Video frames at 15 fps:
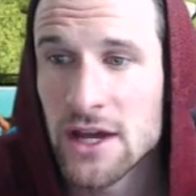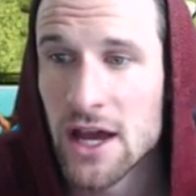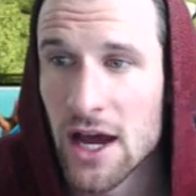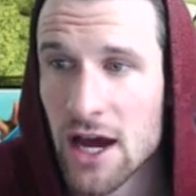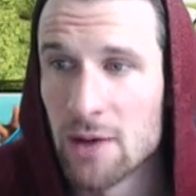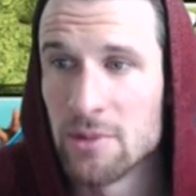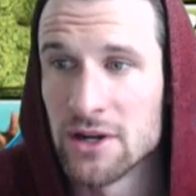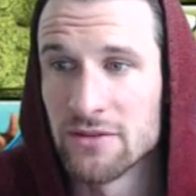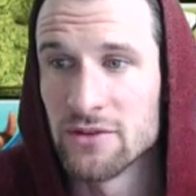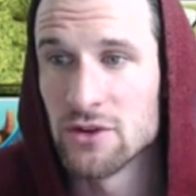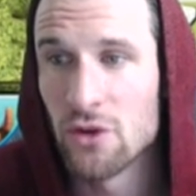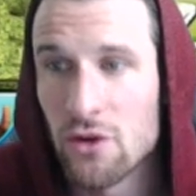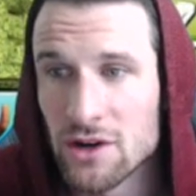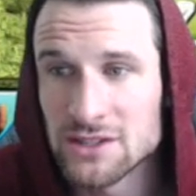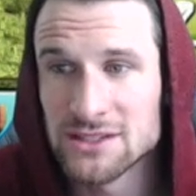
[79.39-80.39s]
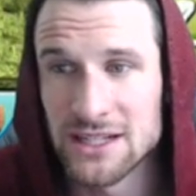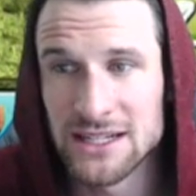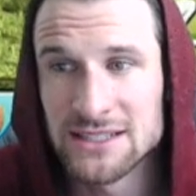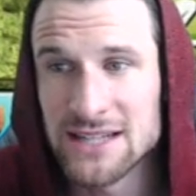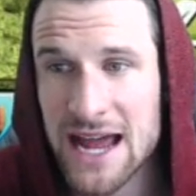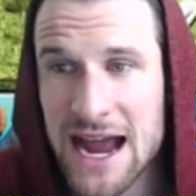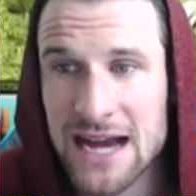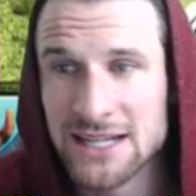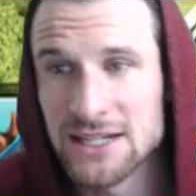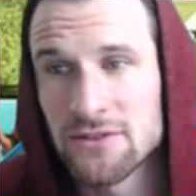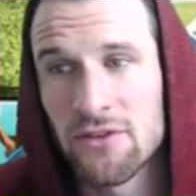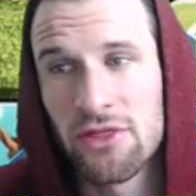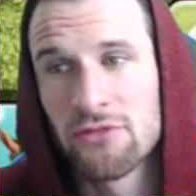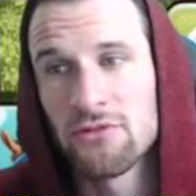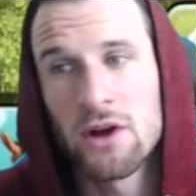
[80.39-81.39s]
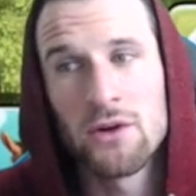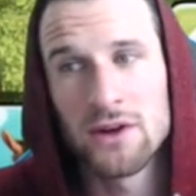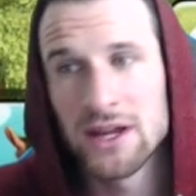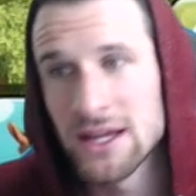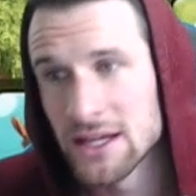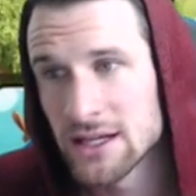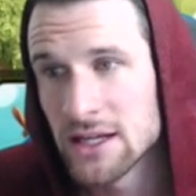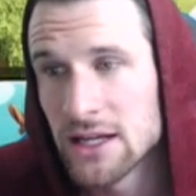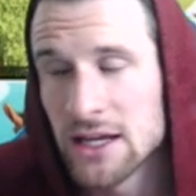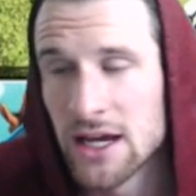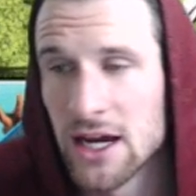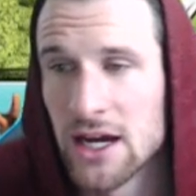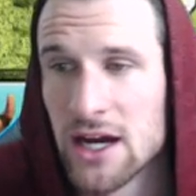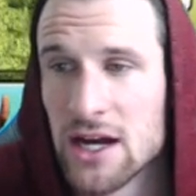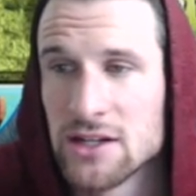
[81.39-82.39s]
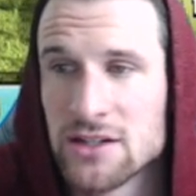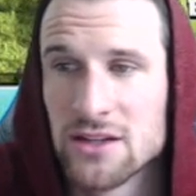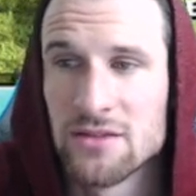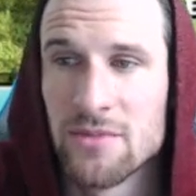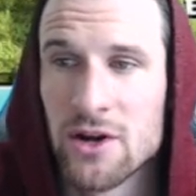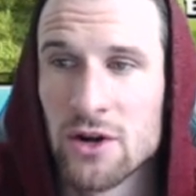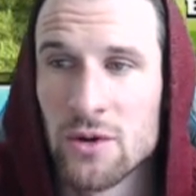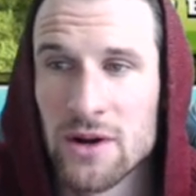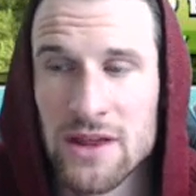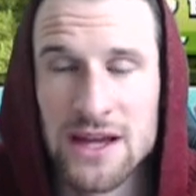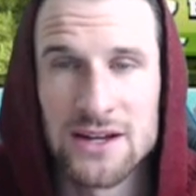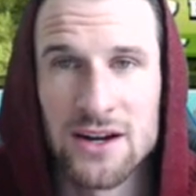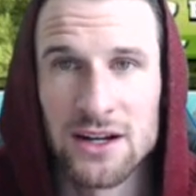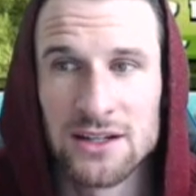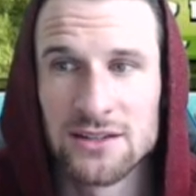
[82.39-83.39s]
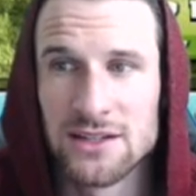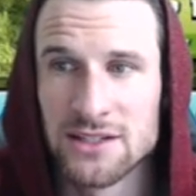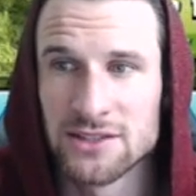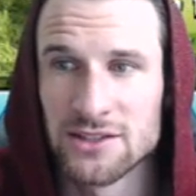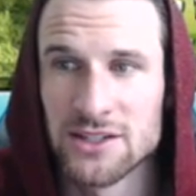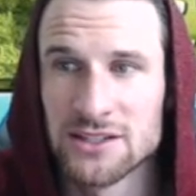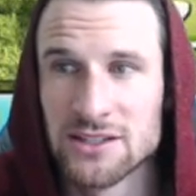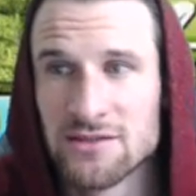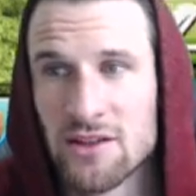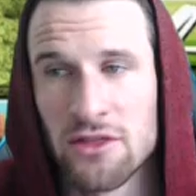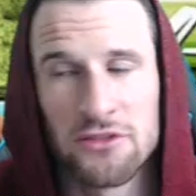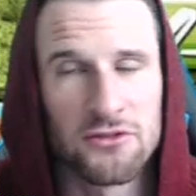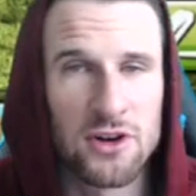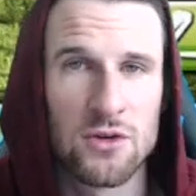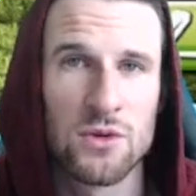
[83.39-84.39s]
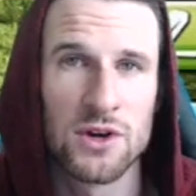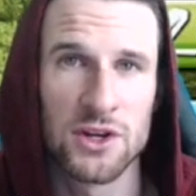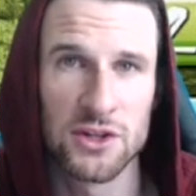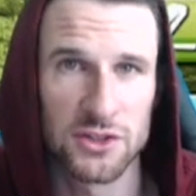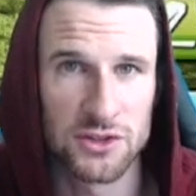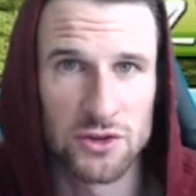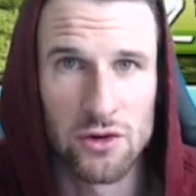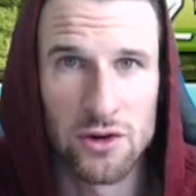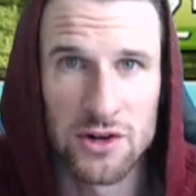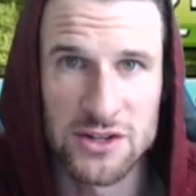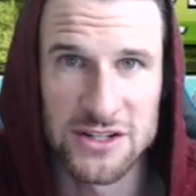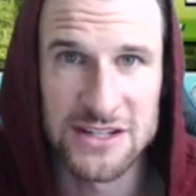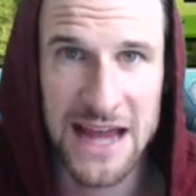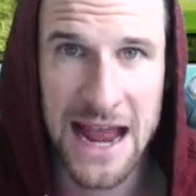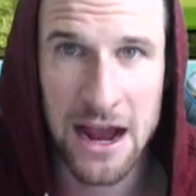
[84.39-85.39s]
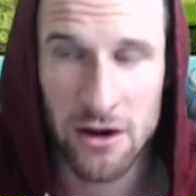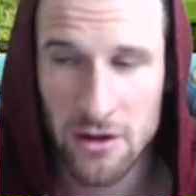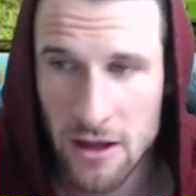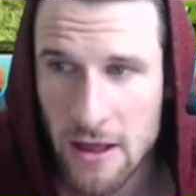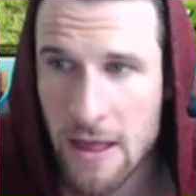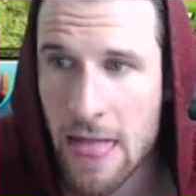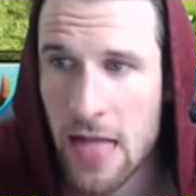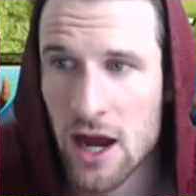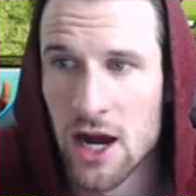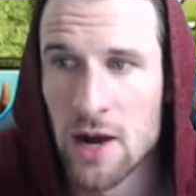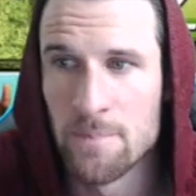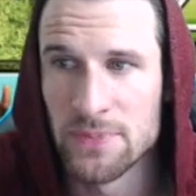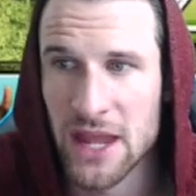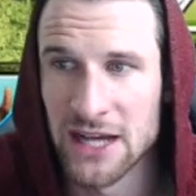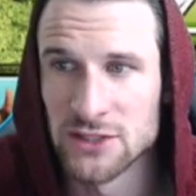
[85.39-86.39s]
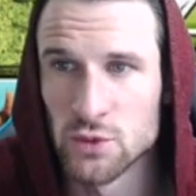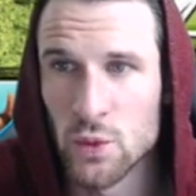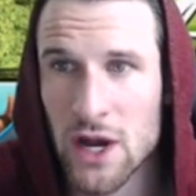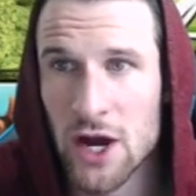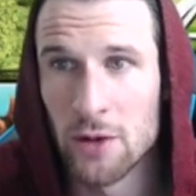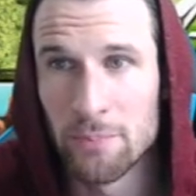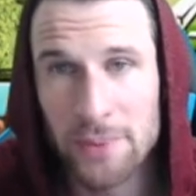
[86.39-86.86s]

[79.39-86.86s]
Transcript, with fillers: Uh, but if yours is active, throw it in uh, to the middle where that dark elixir is, and then throw one of your storages out um, as well.